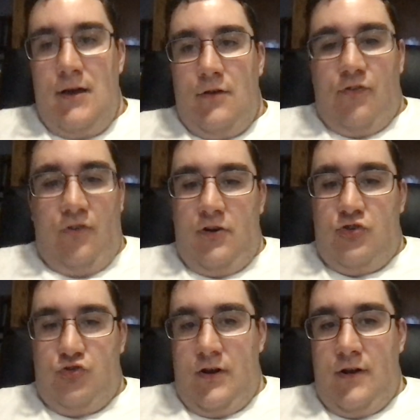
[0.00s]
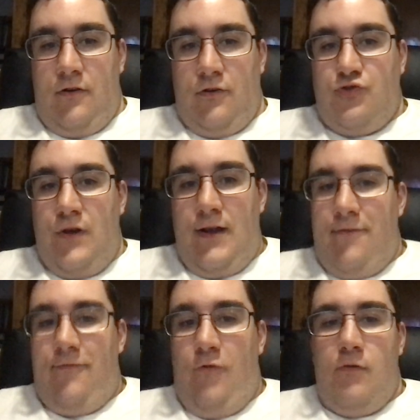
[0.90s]
Star Trek or
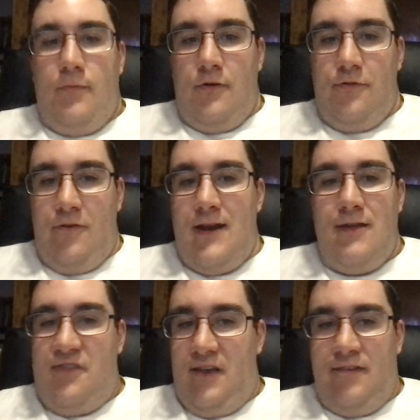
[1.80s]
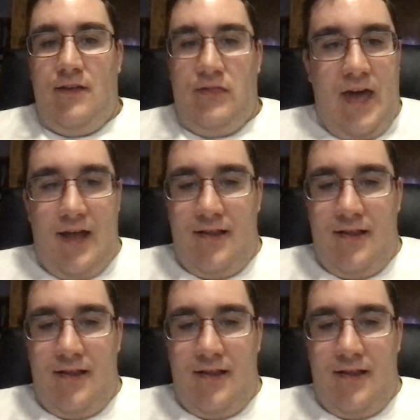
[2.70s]
Transformers or anything like that.